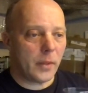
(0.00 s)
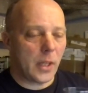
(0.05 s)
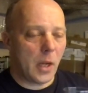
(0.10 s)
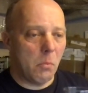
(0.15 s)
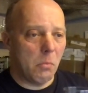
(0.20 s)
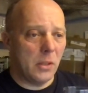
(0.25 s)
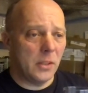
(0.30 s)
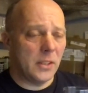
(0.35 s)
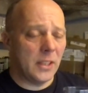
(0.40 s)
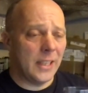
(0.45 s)

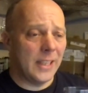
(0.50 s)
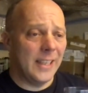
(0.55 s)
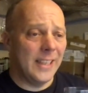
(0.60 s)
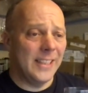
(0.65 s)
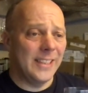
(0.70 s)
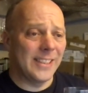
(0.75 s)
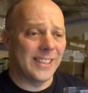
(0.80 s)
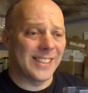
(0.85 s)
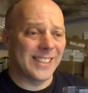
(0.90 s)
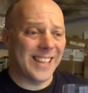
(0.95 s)
But it's a
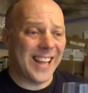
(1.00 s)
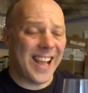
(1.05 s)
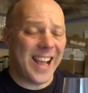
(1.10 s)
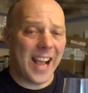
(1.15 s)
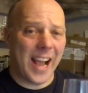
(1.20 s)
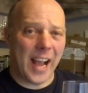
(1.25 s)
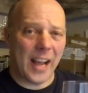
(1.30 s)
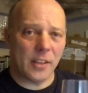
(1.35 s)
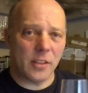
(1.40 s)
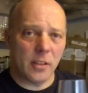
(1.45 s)
clean
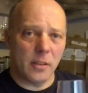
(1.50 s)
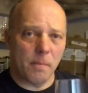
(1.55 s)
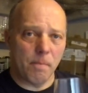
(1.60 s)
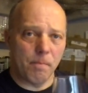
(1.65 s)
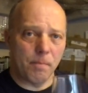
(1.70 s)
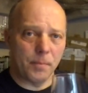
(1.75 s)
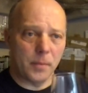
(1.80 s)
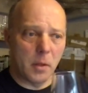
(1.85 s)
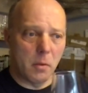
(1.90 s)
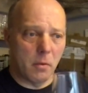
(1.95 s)
start
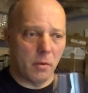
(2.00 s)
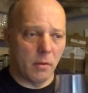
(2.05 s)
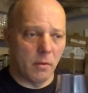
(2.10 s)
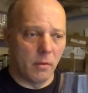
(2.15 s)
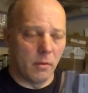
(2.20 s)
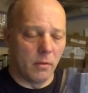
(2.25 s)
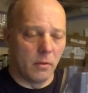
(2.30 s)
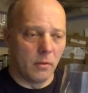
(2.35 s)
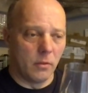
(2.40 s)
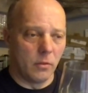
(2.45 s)

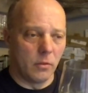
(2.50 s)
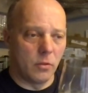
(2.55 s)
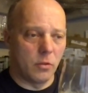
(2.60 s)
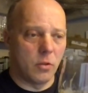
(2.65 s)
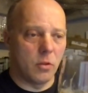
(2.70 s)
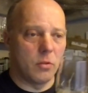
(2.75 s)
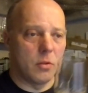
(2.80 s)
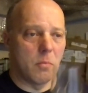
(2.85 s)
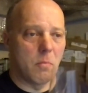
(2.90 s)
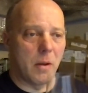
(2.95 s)

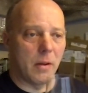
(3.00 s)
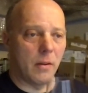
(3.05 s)
to